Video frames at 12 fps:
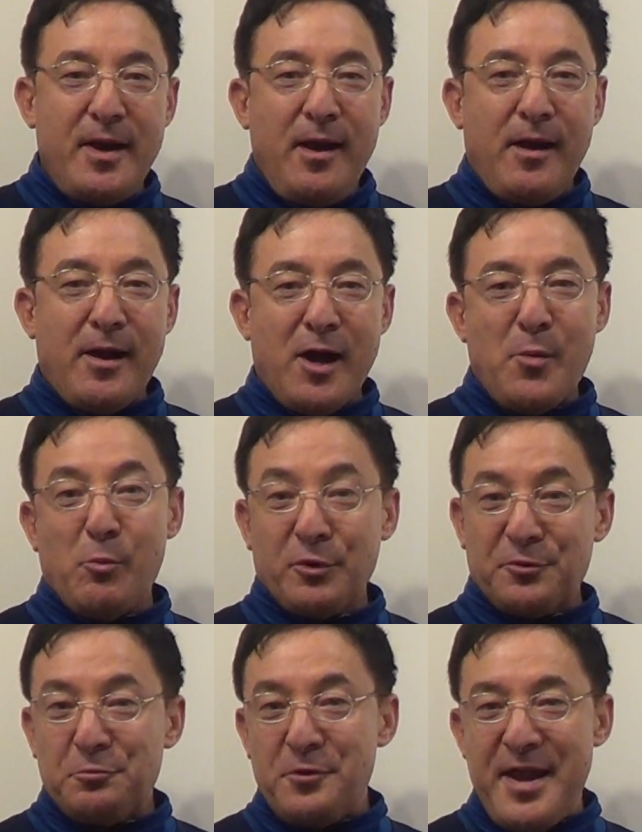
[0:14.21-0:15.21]

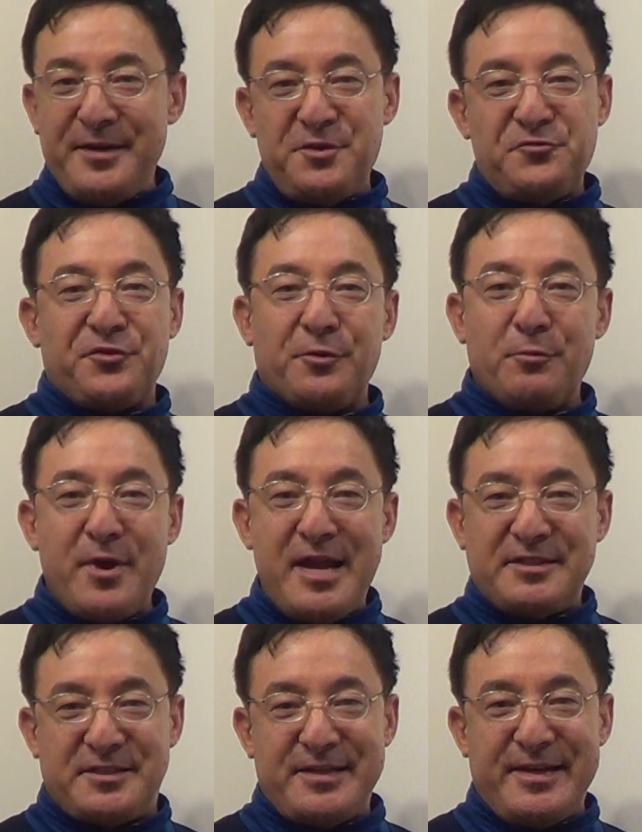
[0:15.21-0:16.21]
We're rated for
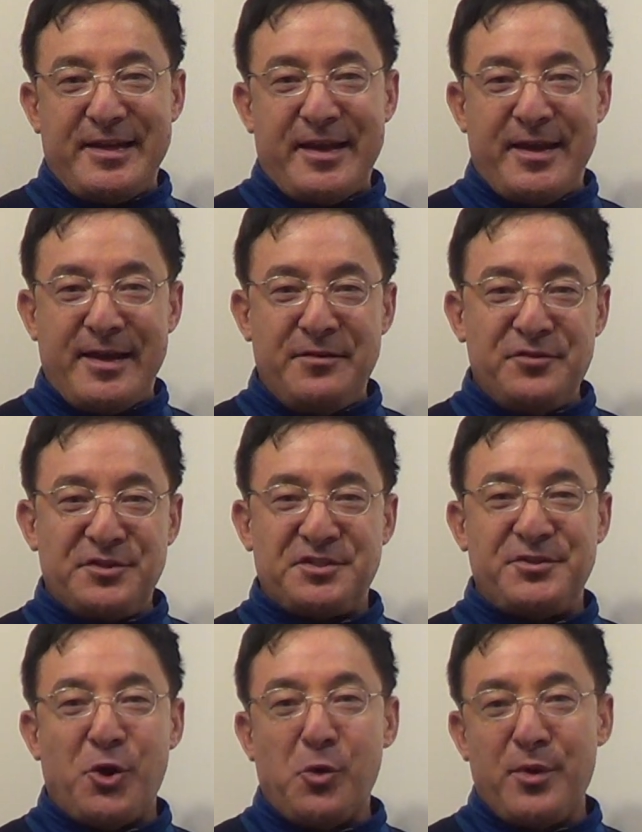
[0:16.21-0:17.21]
racing, and the
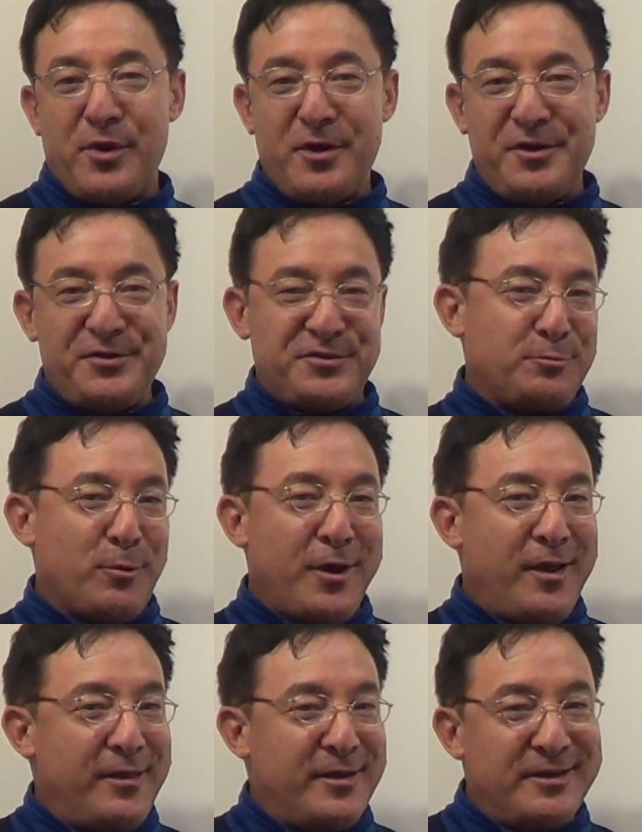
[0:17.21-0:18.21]
Snowbird is one
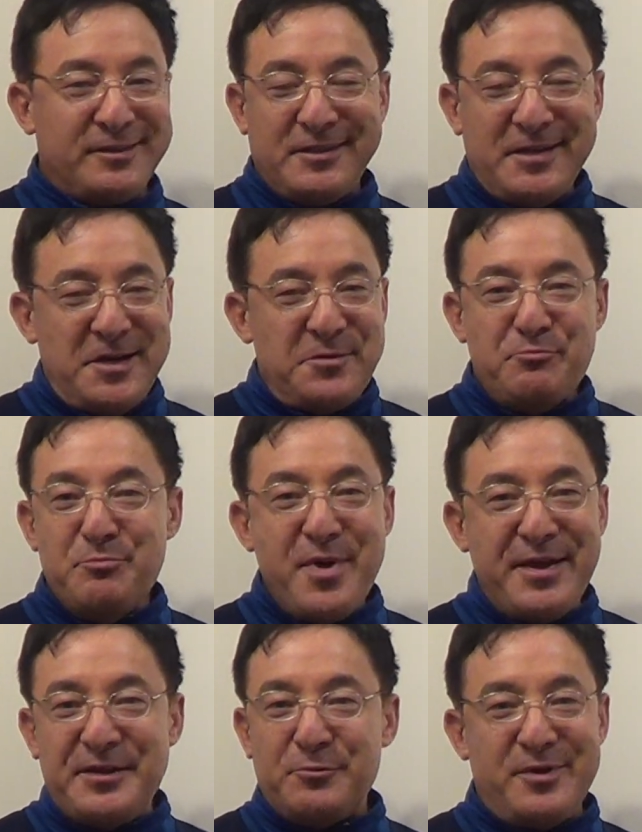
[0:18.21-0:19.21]
of the
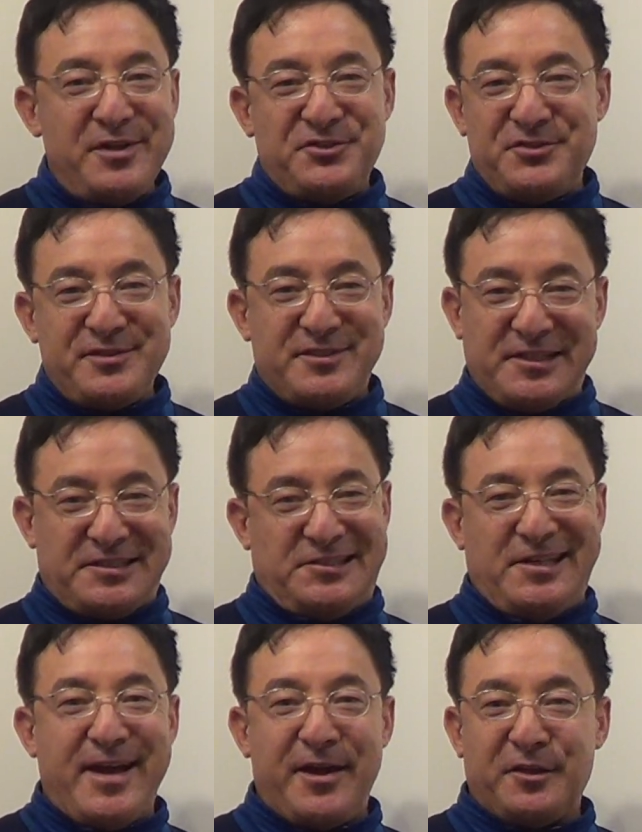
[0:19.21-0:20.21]
many reasons that
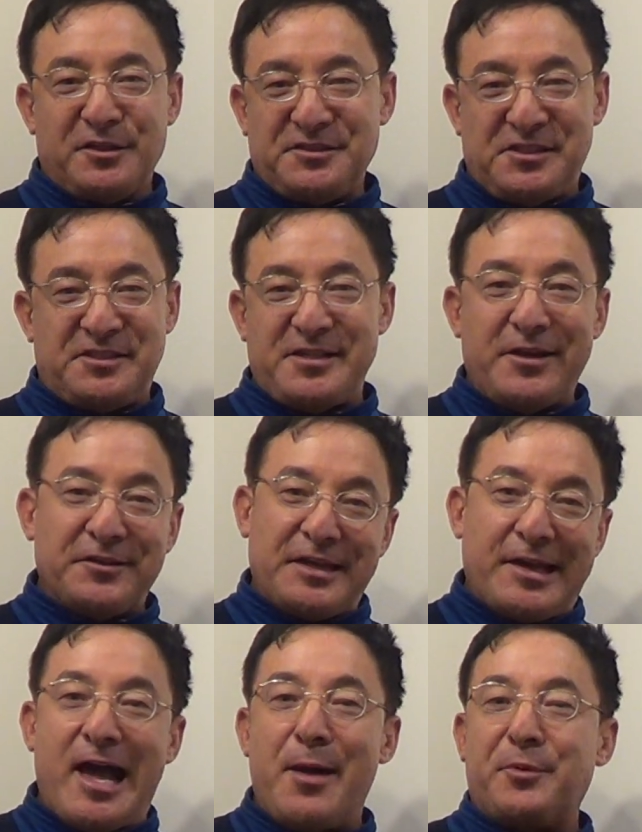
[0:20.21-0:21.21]
Seattle is the sailing
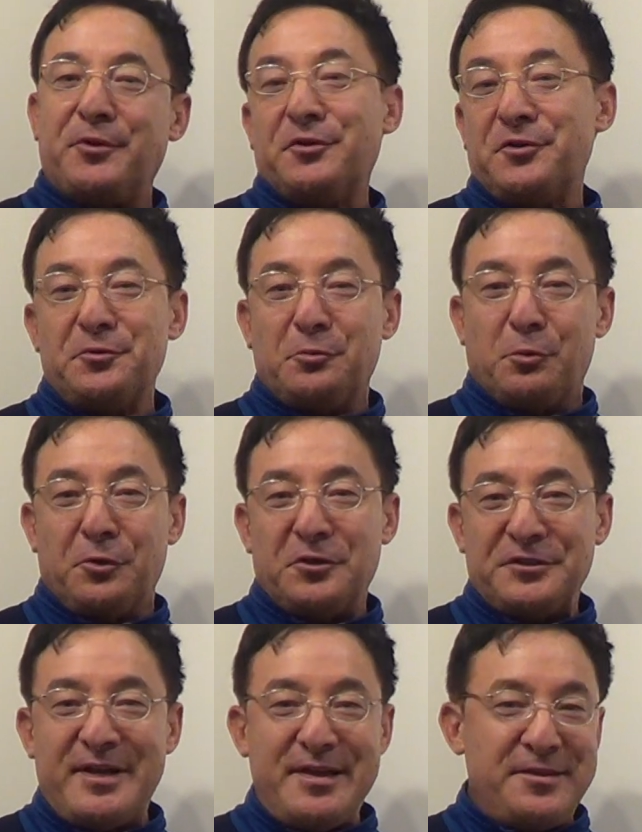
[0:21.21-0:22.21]
capital of the
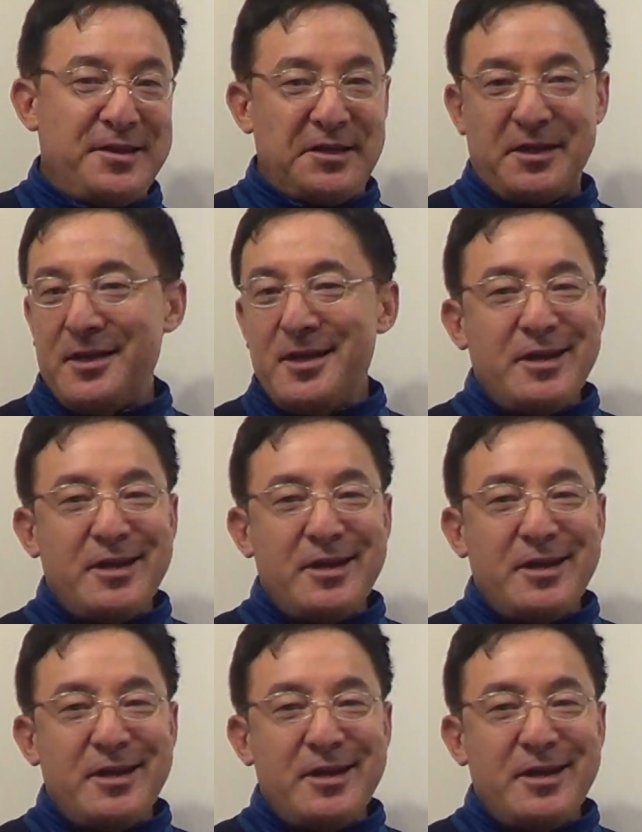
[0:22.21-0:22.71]
world, I think.